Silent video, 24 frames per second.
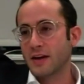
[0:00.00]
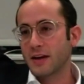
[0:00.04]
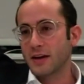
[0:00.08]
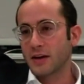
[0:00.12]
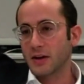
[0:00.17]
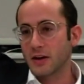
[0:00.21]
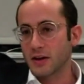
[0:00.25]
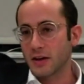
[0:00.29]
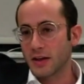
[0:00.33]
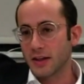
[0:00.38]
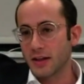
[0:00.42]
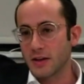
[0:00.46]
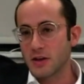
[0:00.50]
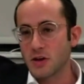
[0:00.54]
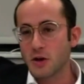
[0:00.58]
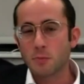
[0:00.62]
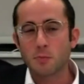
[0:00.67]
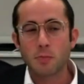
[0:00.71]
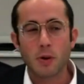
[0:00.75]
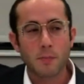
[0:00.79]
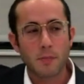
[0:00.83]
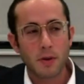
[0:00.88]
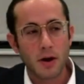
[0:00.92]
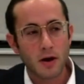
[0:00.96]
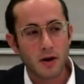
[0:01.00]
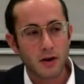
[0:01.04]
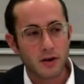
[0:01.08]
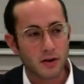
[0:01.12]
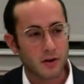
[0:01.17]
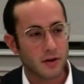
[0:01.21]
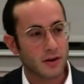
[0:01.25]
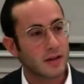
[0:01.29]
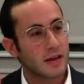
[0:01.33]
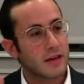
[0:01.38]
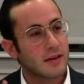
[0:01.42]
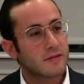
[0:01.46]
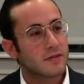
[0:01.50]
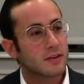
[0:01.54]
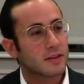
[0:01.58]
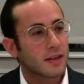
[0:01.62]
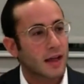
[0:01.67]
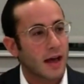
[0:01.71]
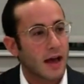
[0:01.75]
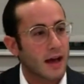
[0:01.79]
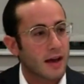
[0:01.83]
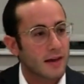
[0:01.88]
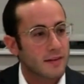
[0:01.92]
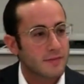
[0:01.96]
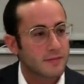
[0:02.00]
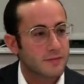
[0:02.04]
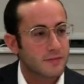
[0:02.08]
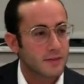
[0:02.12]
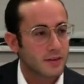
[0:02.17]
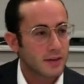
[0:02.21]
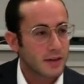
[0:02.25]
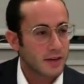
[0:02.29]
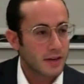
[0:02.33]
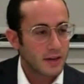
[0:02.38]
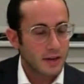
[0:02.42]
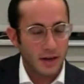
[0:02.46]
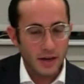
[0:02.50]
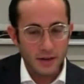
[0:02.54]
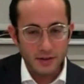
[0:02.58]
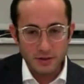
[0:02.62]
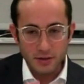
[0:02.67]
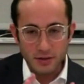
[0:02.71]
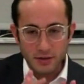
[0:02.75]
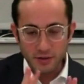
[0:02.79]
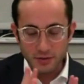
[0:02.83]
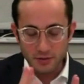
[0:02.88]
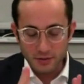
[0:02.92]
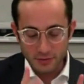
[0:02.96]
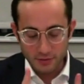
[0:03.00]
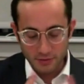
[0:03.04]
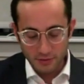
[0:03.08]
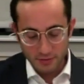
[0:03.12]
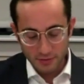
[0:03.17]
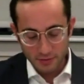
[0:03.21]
And then you're preparing your evil laugh, and you're,